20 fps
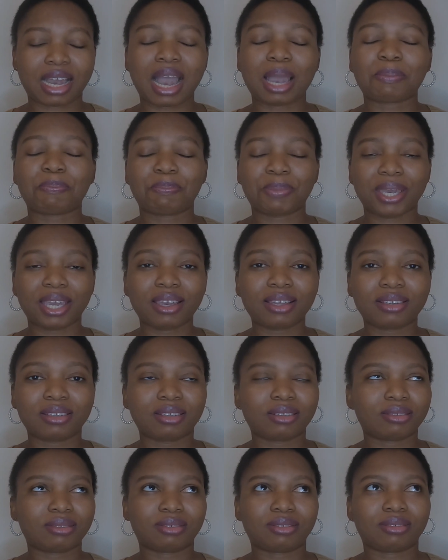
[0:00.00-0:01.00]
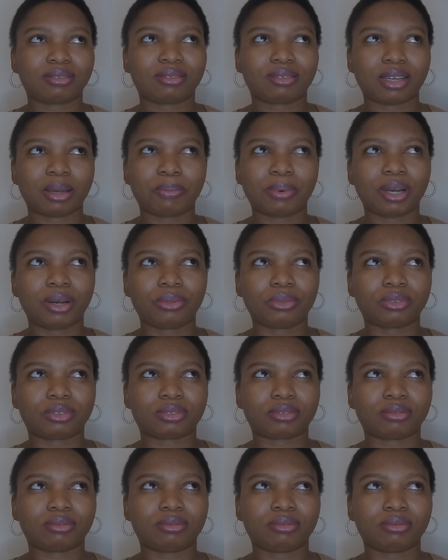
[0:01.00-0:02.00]
I paid
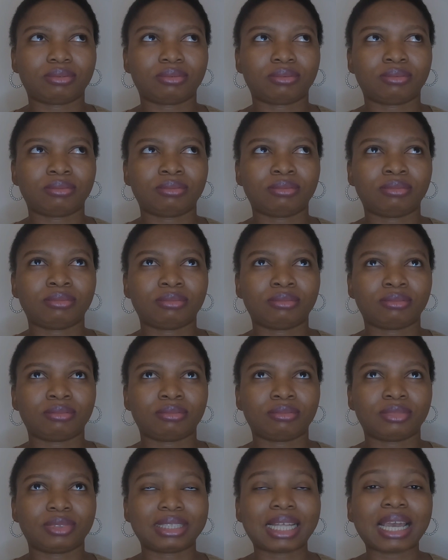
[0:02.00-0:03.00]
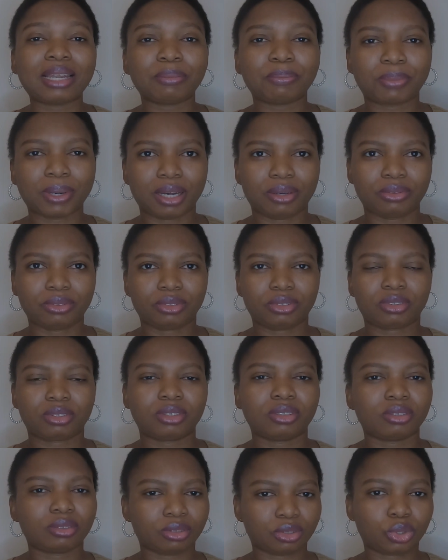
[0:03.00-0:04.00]
about £10
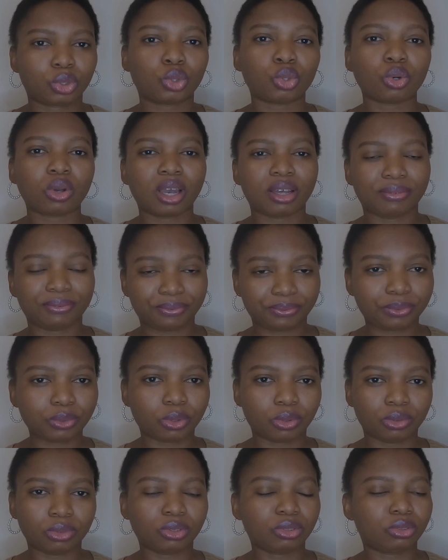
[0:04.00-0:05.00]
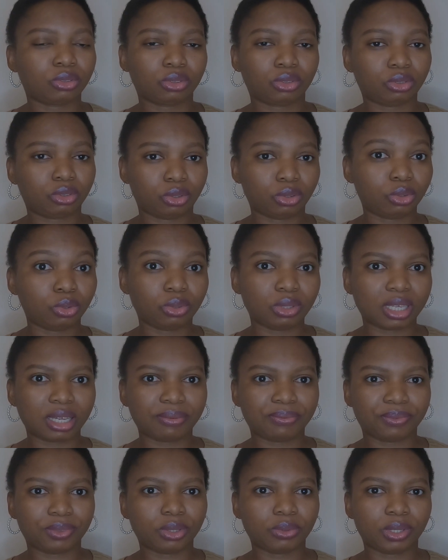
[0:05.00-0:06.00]
to and fro to do
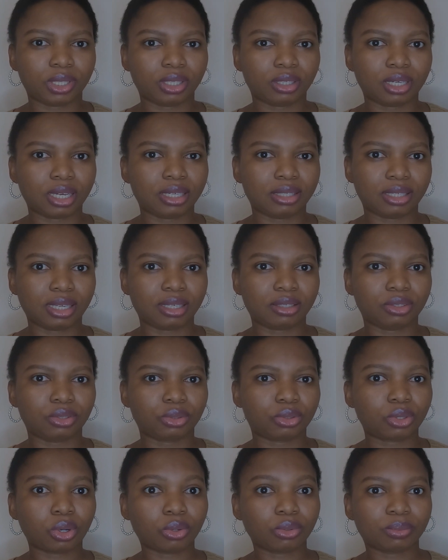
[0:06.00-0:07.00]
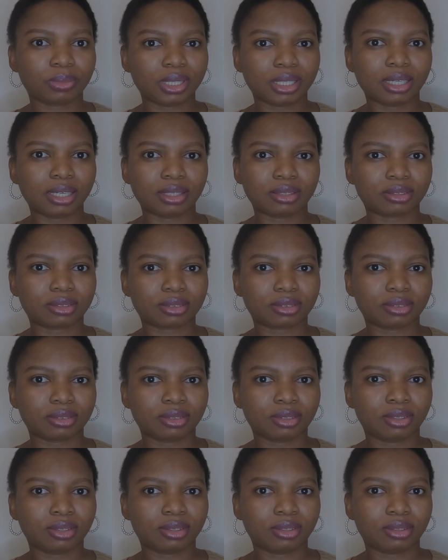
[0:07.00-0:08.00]
that viewing, and then you told me that
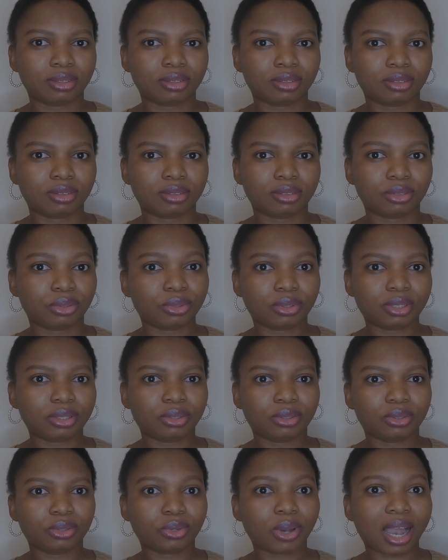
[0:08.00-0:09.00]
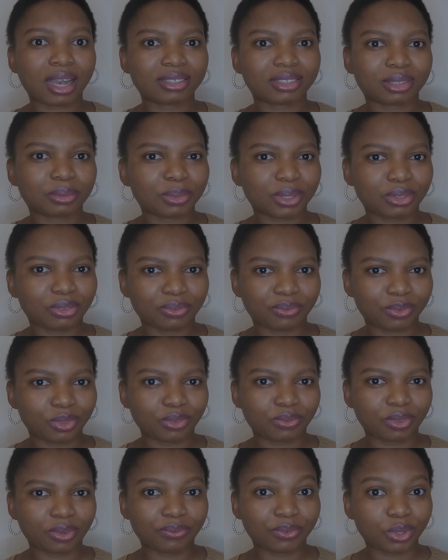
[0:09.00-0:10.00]
you asked me to
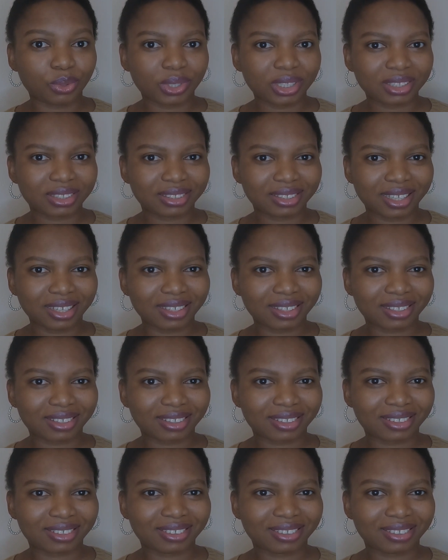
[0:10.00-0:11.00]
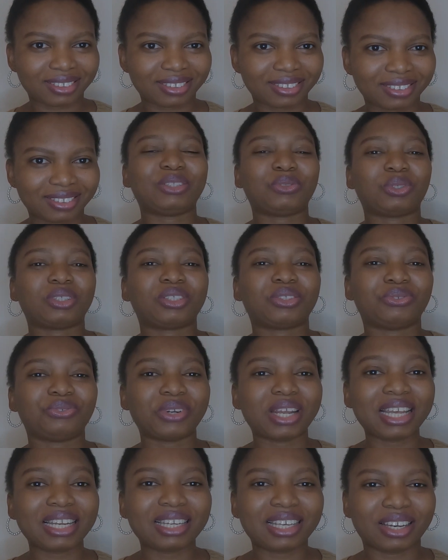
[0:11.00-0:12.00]
view for viewing's sake. And it was
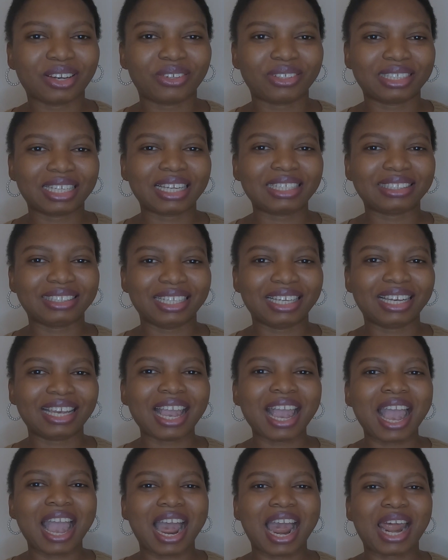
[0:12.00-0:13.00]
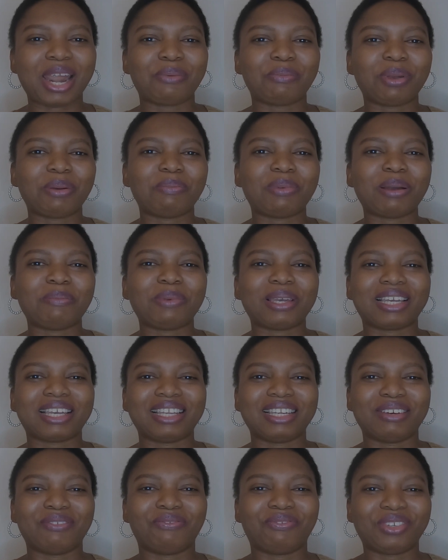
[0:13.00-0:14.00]
raining on that day. I remember
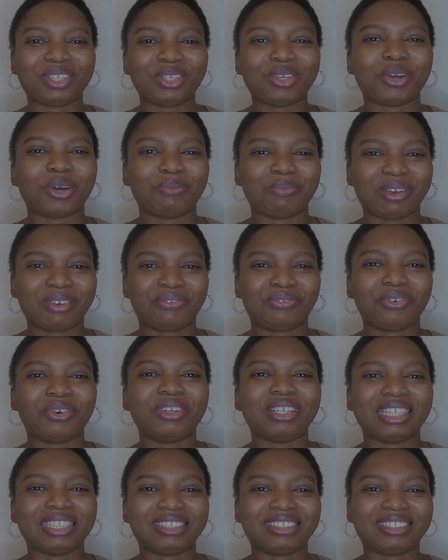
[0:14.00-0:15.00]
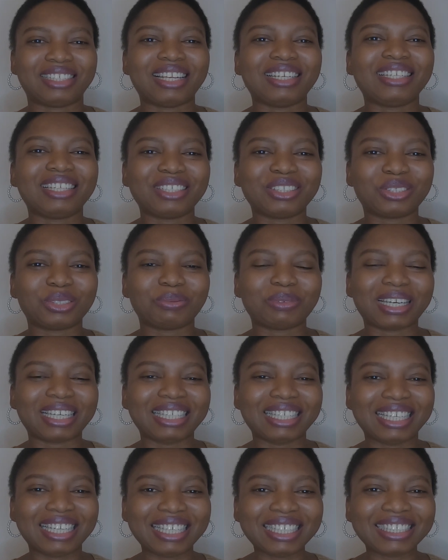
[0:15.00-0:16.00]
making a video on my phone and sending to my
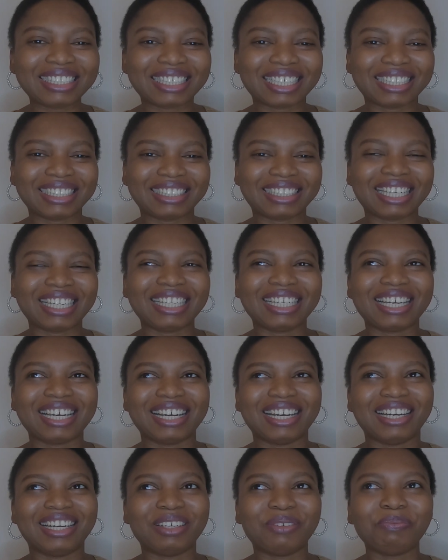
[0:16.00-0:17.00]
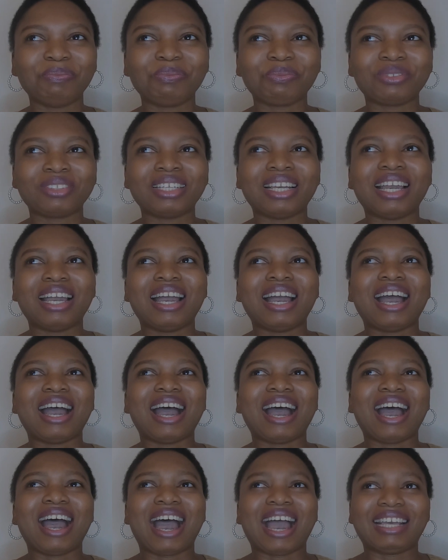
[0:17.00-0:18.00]
niece and telling her,
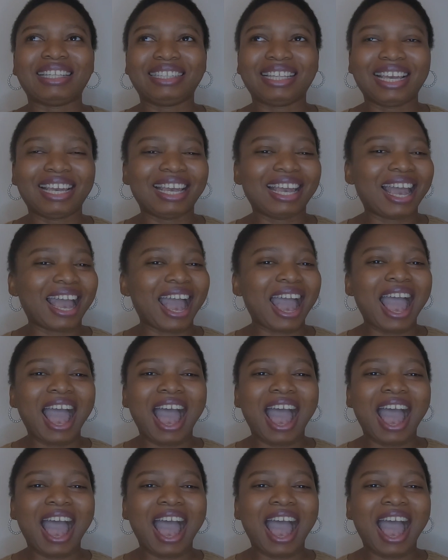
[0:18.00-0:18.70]
I did